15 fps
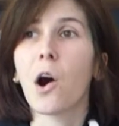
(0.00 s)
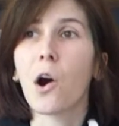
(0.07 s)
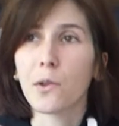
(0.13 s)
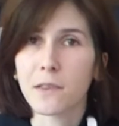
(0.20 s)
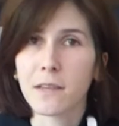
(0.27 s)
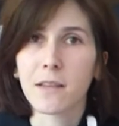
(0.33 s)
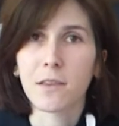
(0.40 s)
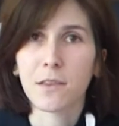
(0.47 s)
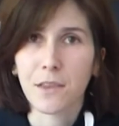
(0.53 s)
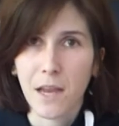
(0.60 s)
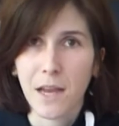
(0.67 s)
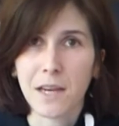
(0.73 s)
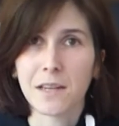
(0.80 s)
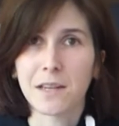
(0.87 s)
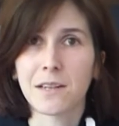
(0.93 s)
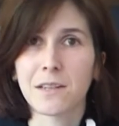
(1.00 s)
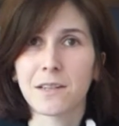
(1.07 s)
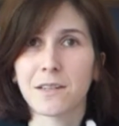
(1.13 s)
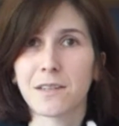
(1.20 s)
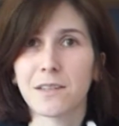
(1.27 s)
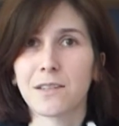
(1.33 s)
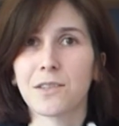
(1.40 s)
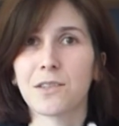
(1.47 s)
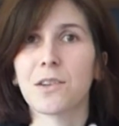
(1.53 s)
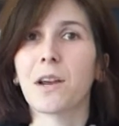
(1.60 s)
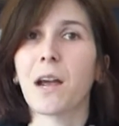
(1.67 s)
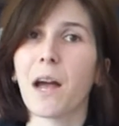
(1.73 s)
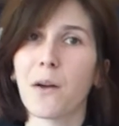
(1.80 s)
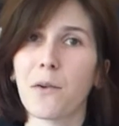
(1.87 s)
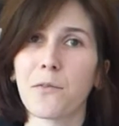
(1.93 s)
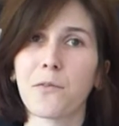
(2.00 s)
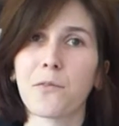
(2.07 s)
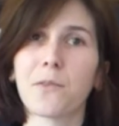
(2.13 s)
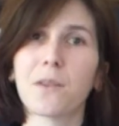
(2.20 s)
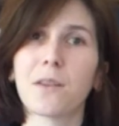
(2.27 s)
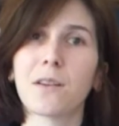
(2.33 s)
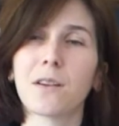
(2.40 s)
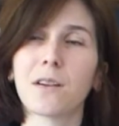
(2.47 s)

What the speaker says: only then do you have